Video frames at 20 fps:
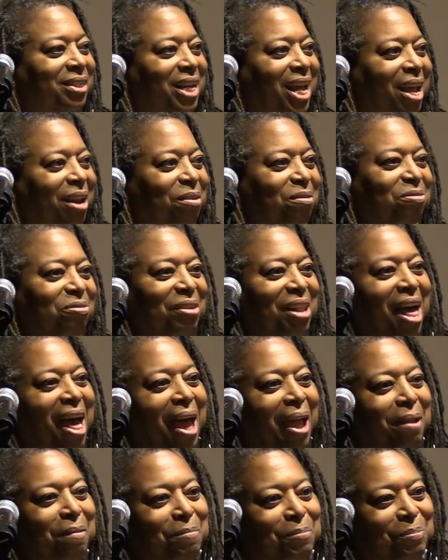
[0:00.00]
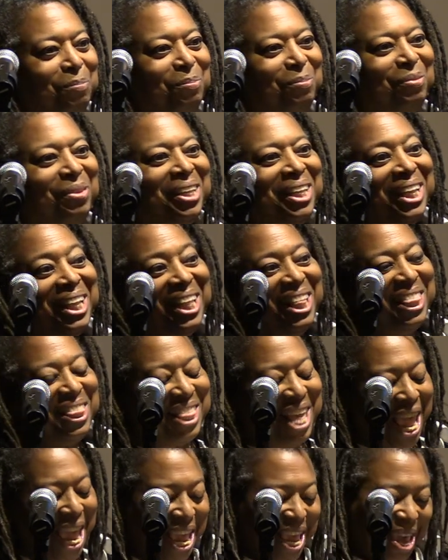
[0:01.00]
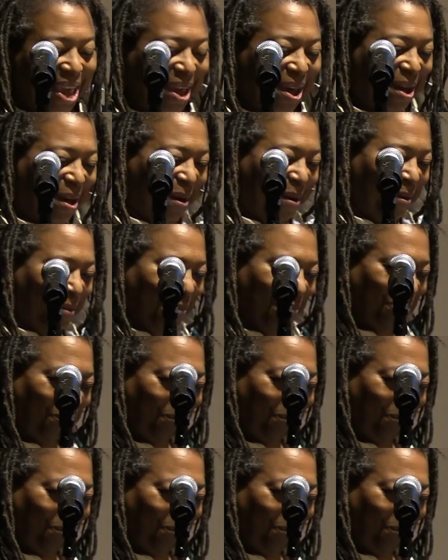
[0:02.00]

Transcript: and fly. Thank you.